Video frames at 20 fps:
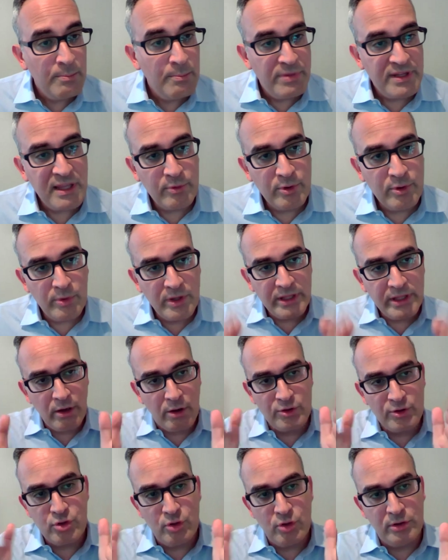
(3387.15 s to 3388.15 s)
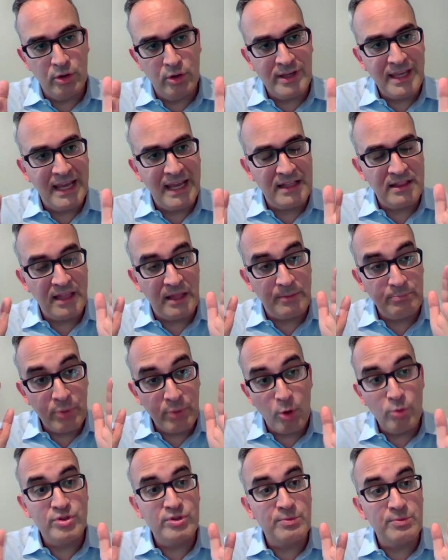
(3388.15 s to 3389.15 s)
But then we really also look at that
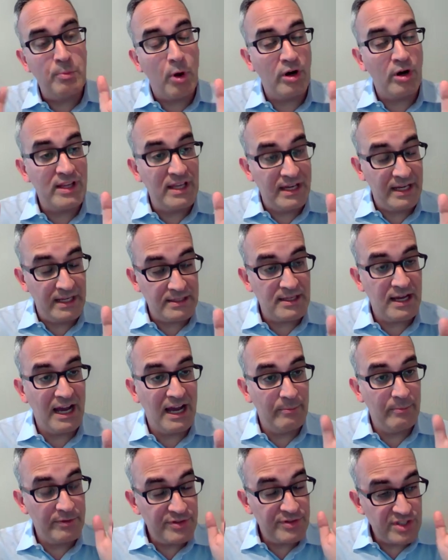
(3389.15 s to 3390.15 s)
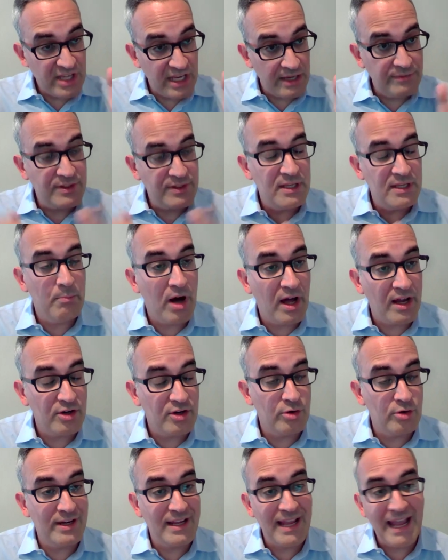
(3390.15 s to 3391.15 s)
post marketing time of safety
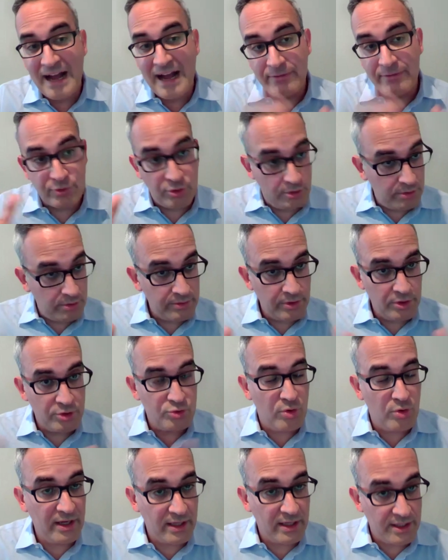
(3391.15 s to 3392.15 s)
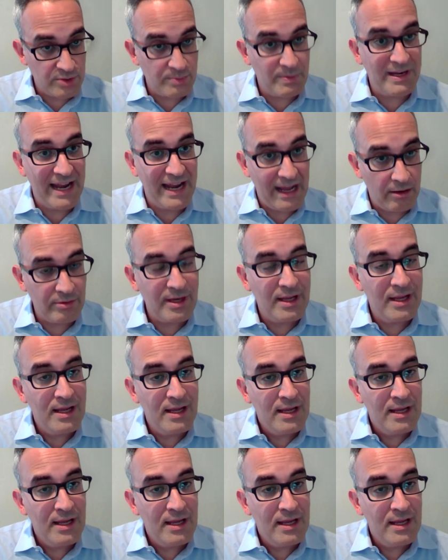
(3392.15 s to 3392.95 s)
monitoring after the drug has been out.